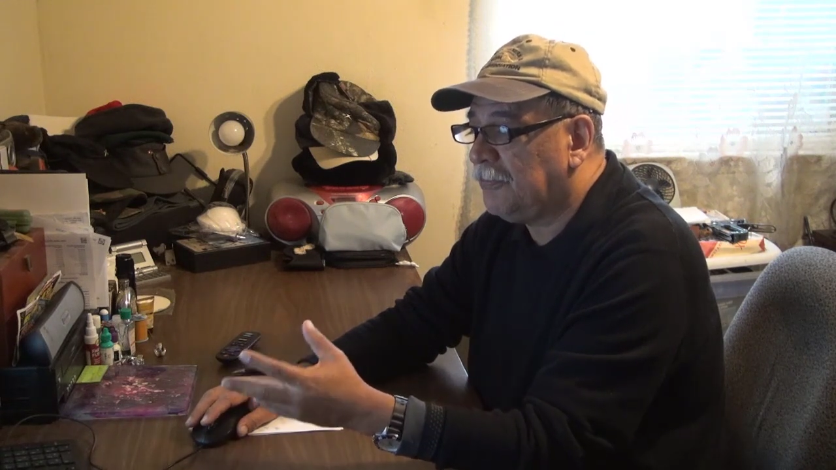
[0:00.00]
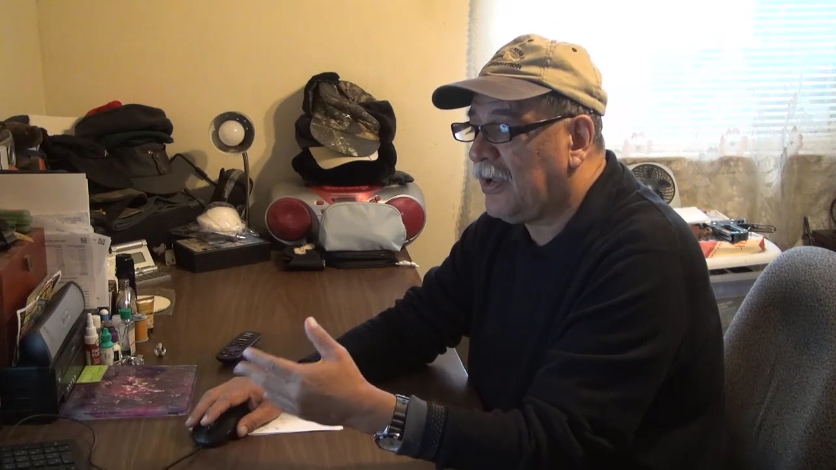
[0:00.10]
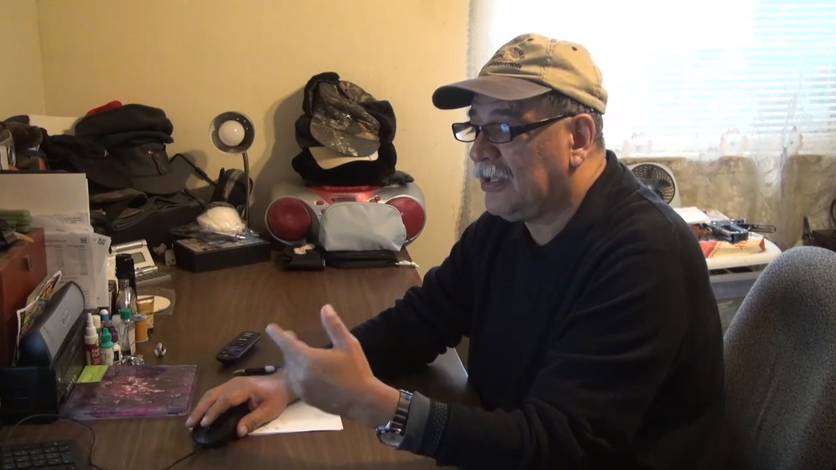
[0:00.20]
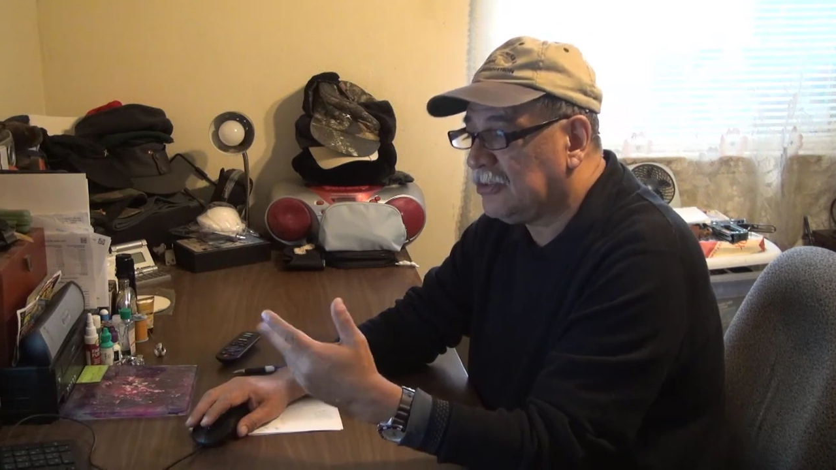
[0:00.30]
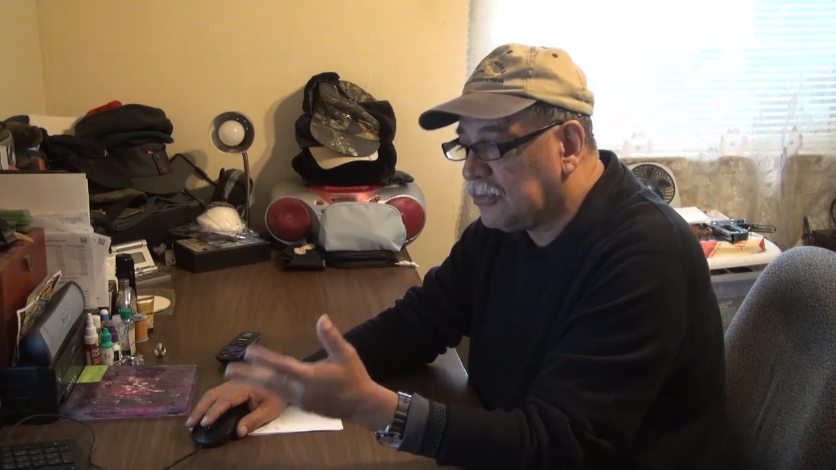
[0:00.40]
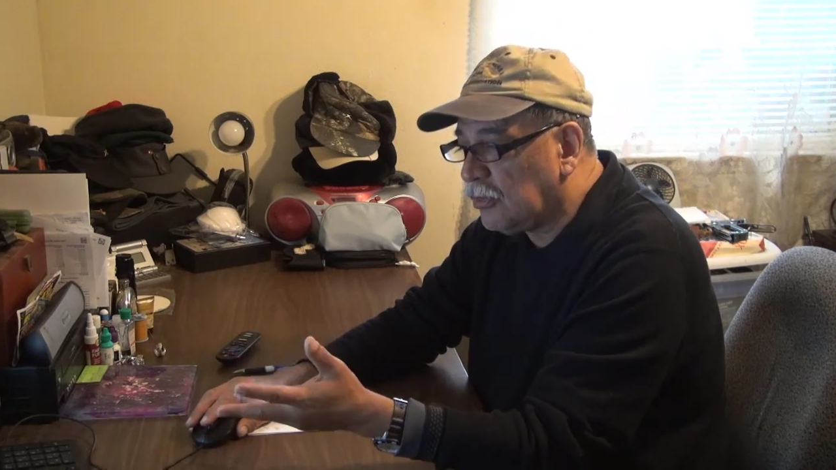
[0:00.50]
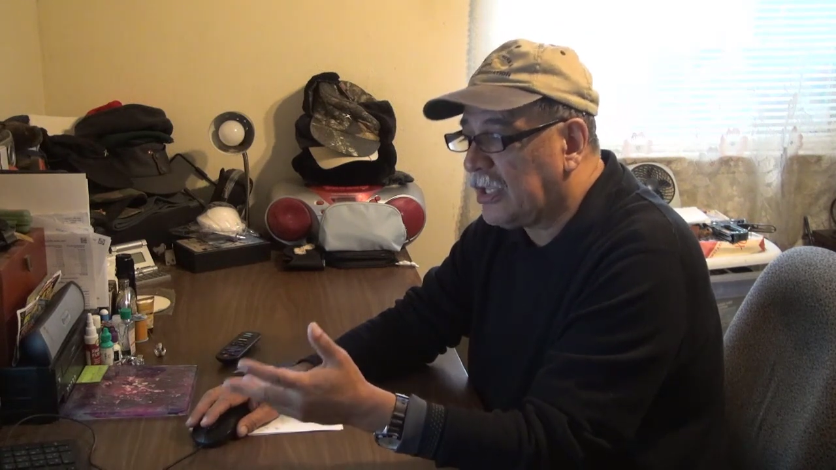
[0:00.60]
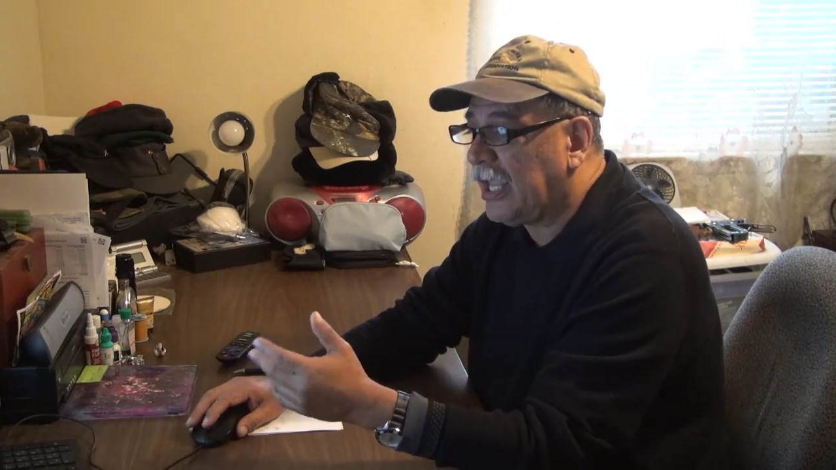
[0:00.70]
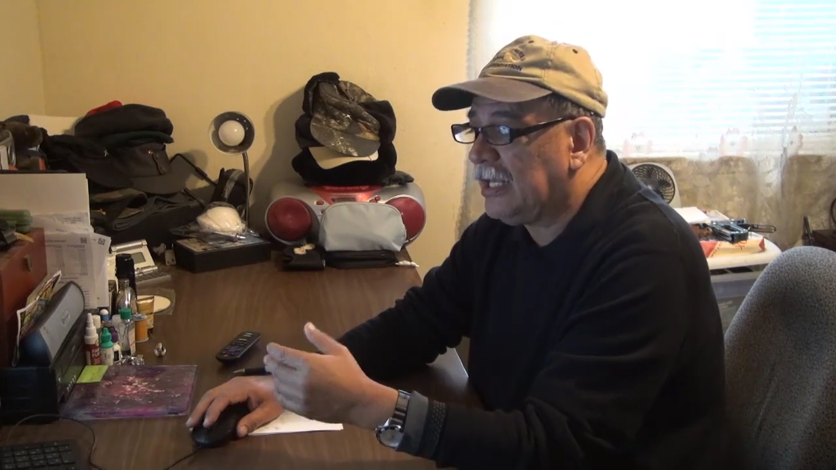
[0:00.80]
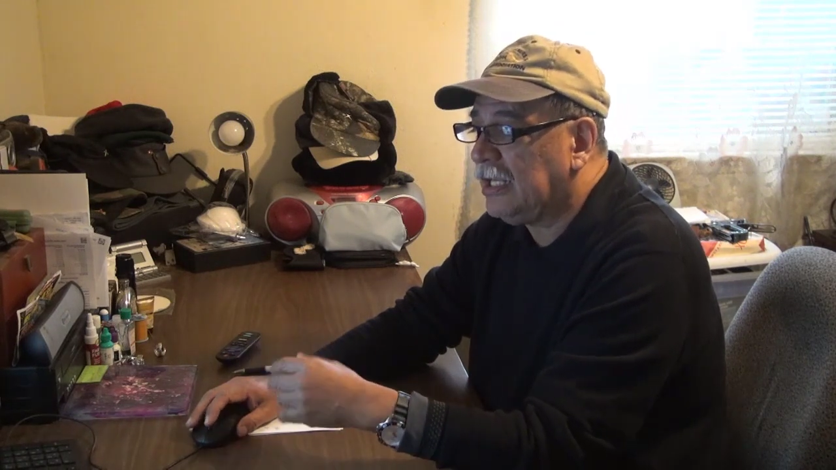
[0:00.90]
bank is
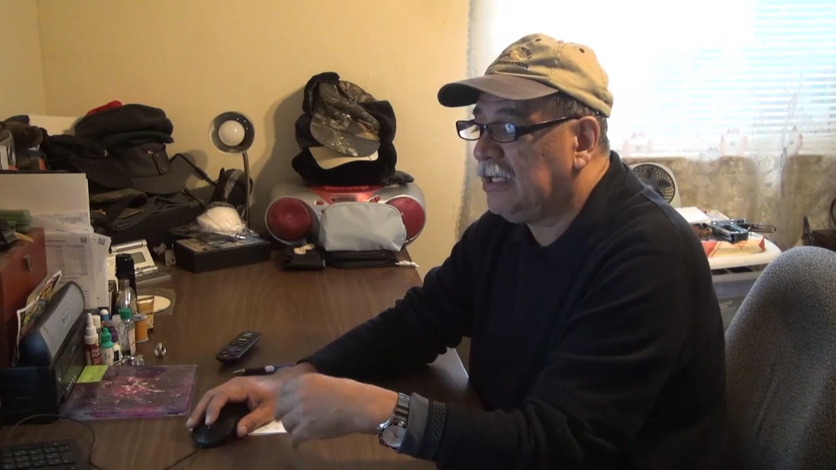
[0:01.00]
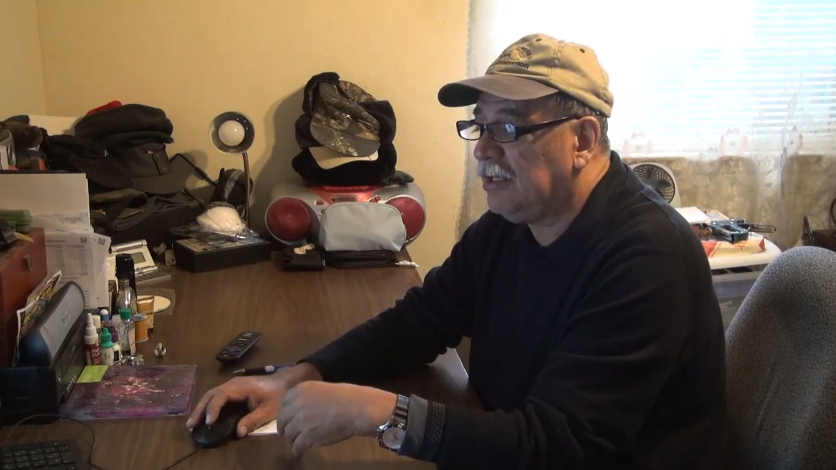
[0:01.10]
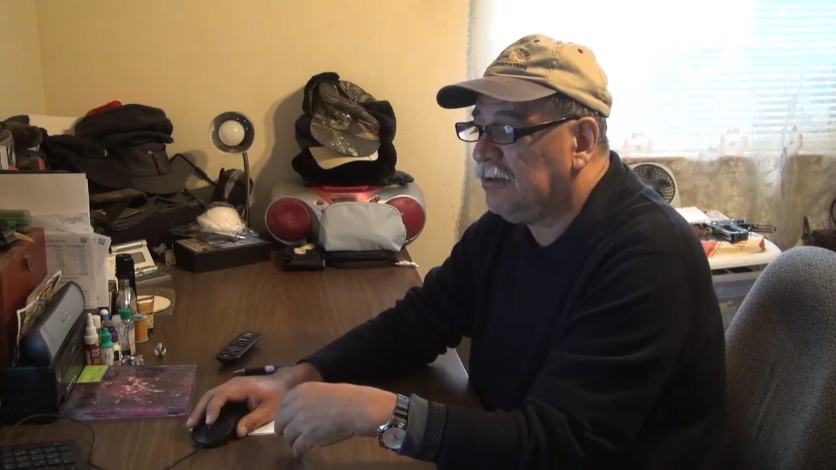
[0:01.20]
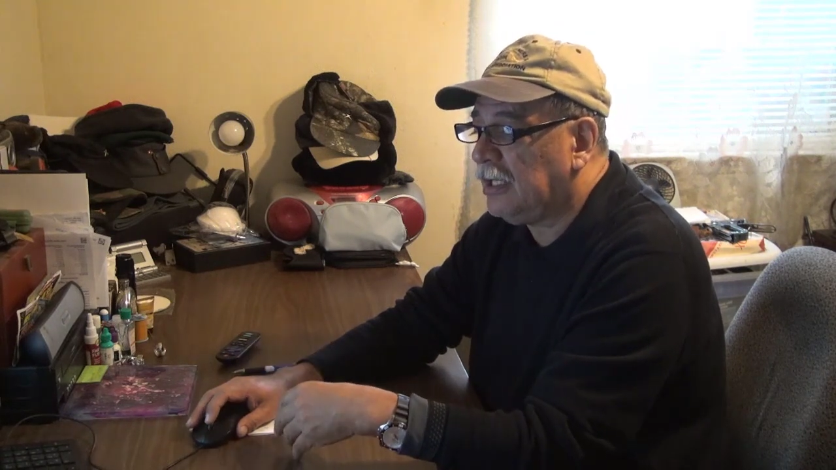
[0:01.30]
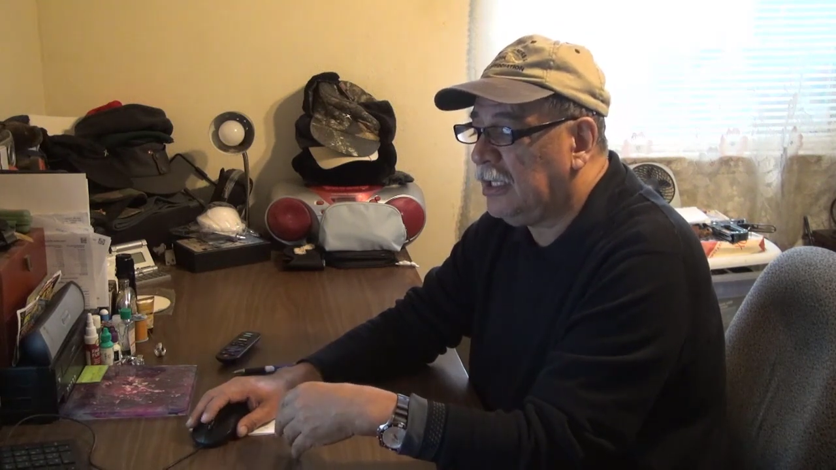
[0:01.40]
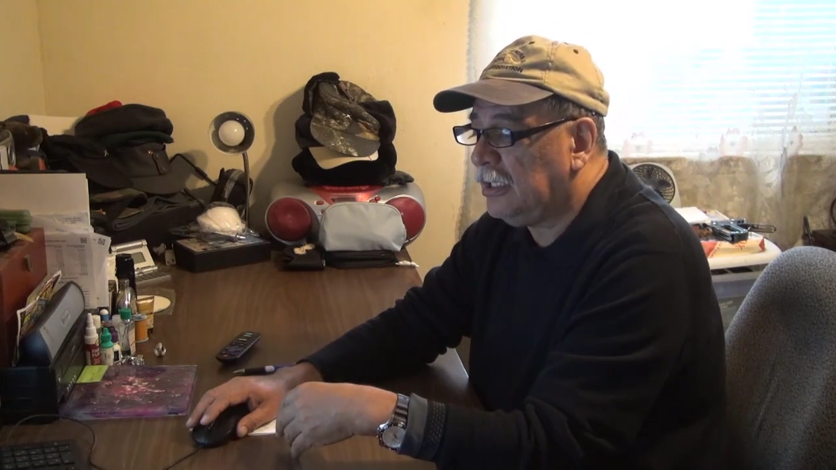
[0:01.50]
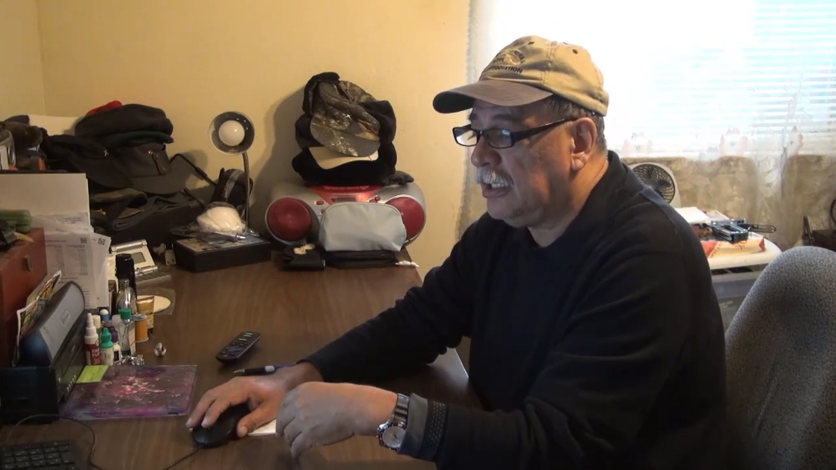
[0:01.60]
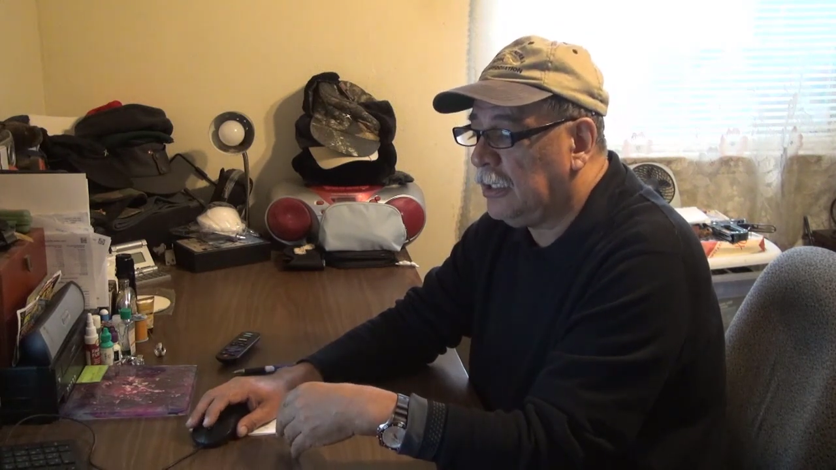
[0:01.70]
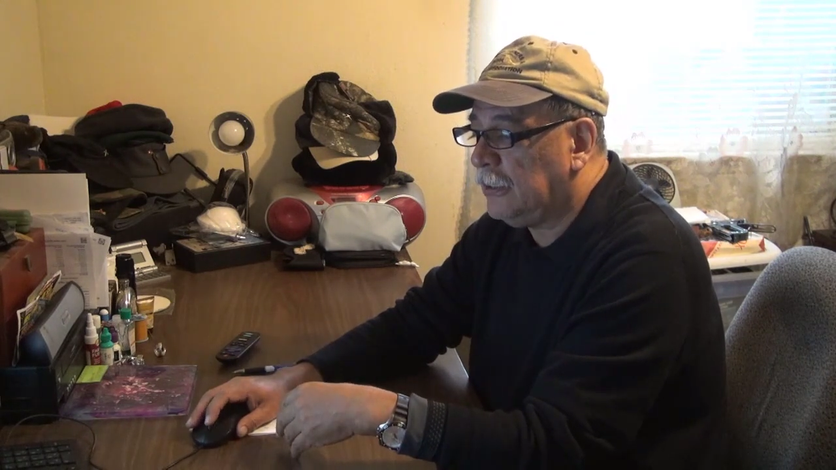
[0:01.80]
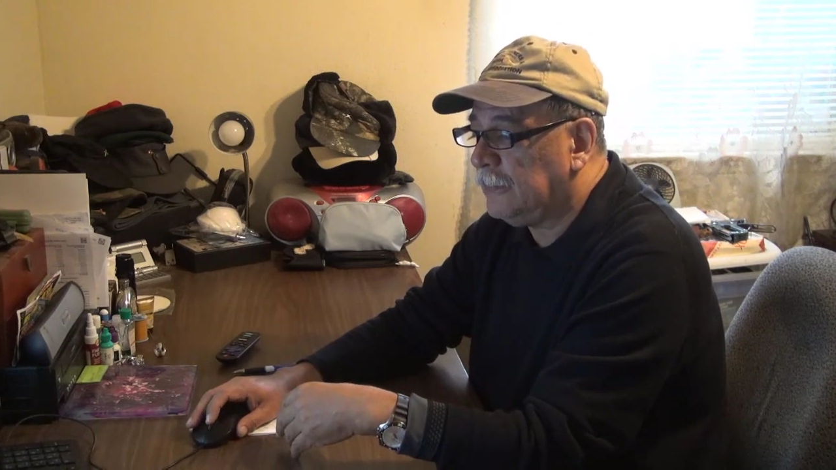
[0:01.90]
located in
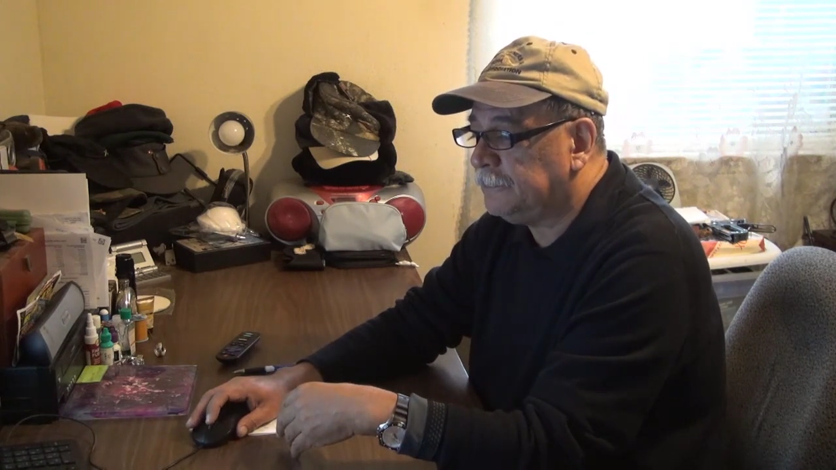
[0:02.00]
the